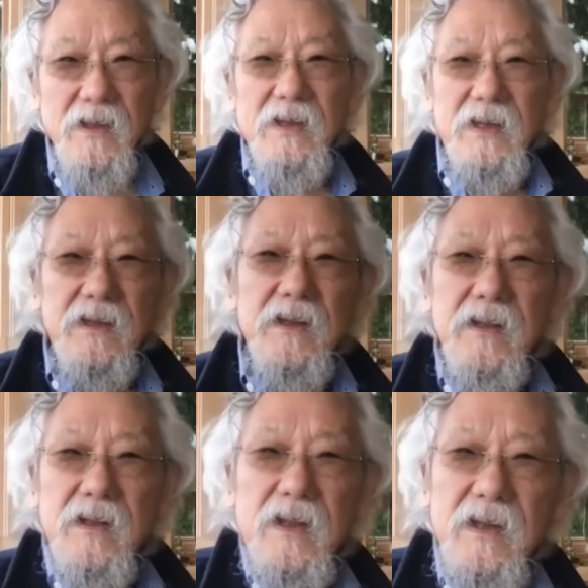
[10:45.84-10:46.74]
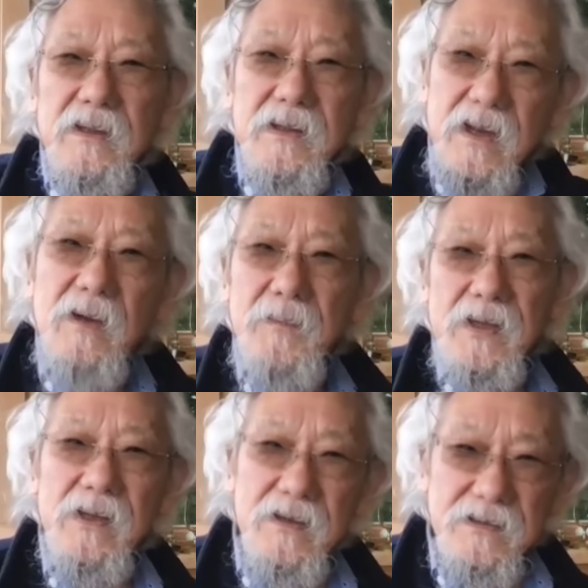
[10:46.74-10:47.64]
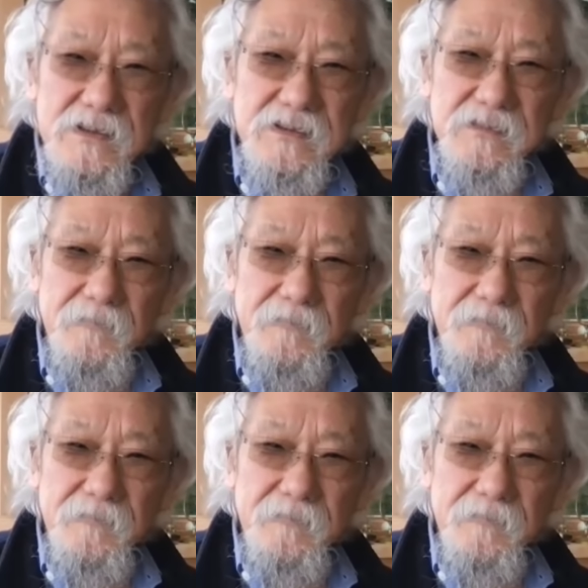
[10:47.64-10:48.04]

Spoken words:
in the coming years.